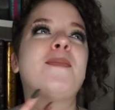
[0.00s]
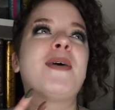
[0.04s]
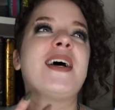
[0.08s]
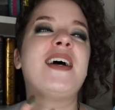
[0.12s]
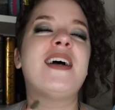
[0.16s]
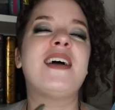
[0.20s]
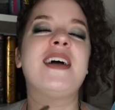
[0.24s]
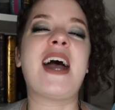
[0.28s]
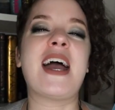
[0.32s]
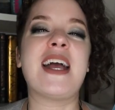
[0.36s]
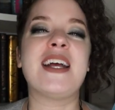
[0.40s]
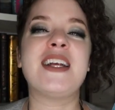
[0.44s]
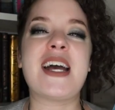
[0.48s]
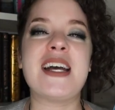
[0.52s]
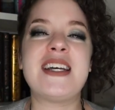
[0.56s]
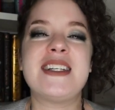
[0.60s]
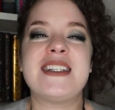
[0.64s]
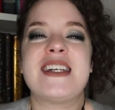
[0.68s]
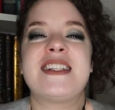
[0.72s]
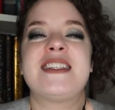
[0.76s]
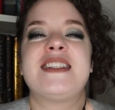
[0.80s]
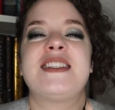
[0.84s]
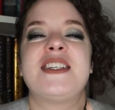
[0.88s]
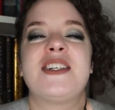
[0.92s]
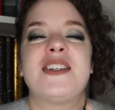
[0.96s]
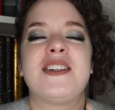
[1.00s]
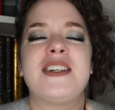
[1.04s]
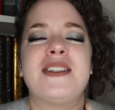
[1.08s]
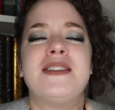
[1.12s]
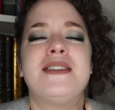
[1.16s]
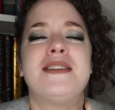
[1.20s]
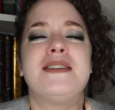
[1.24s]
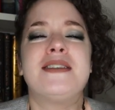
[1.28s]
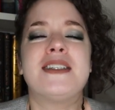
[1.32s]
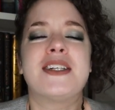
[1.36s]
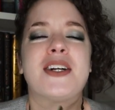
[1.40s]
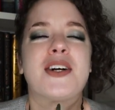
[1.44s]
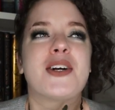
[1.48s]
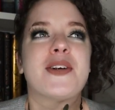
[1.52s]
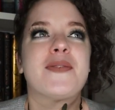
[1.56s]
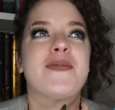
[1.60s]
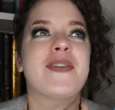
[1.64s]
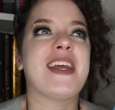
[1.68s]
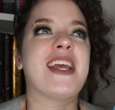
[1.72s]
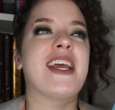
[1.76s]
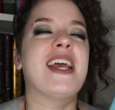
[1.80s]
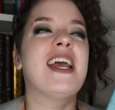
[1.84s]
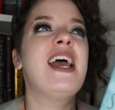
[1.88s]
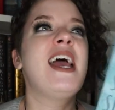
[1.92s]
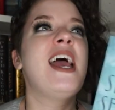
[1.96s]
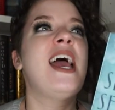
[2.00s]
But it's still, oh, it hurt me.